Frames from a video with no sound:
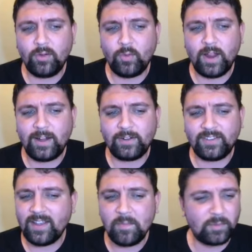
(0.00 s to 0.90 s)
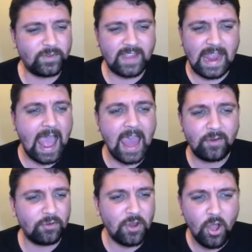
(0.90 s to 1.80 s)
where someone was like, I
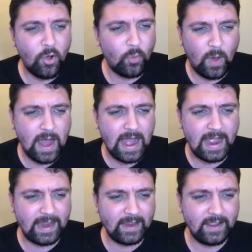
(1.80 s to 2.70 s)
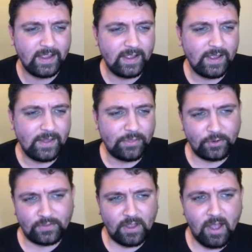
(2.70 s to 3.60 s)
don't know why
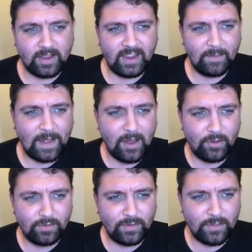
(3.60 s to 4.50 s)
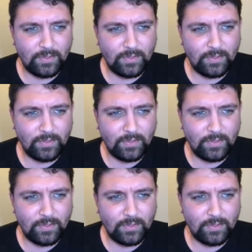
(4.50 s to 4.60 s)
they're talking about